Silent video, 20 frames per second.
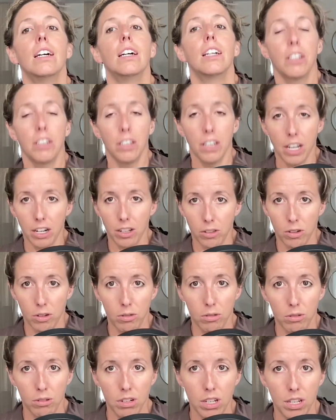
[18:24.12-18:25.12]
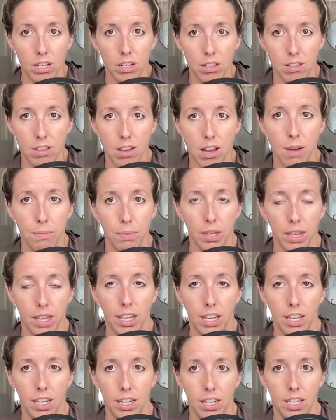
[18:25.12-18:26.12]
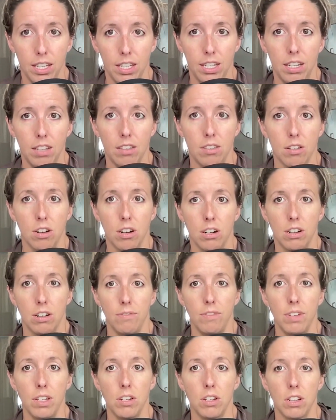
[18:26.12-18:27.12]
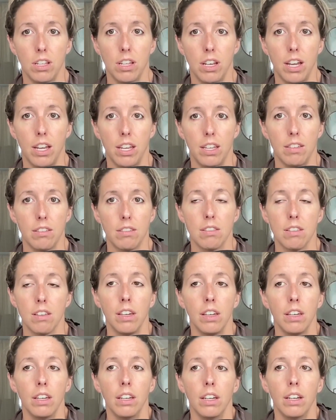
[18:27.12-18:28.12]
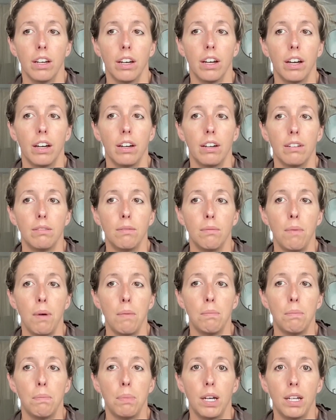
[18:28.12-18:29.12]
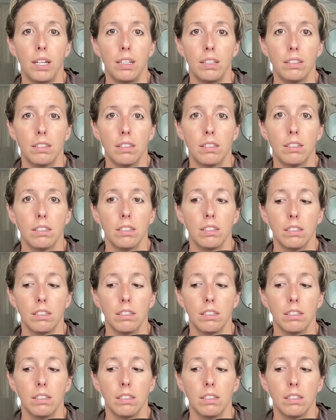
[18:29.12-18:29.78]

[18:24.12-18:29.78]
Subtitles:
you're not alone. It is complicated. It's hard to visualize, but